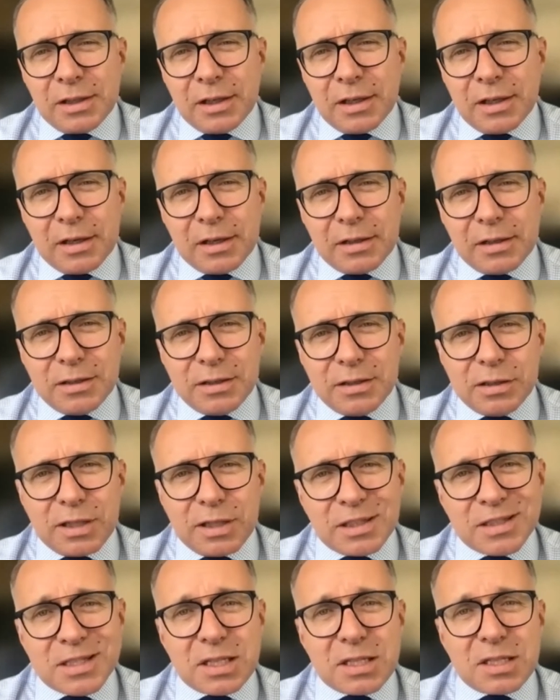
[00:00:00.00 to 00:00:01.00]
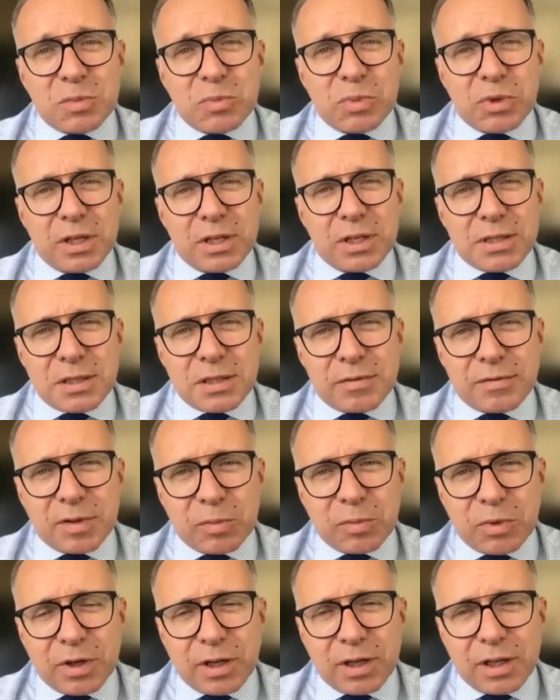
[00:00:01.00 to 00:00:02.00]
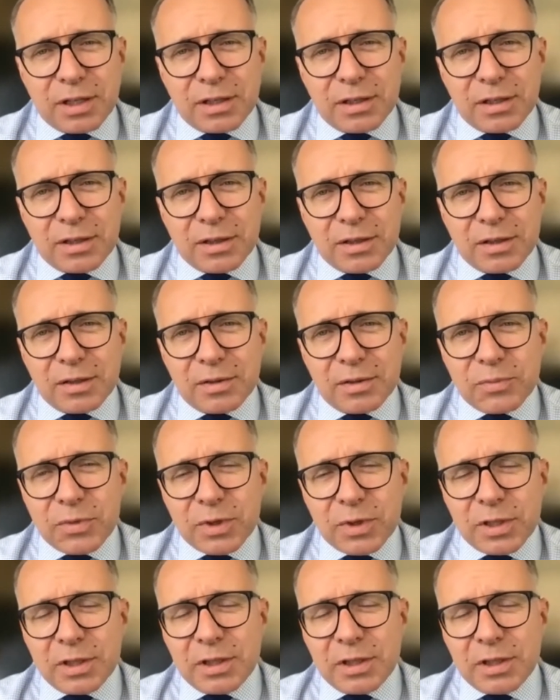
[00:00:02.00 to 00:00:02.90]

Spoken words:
the inaccessibility of the brain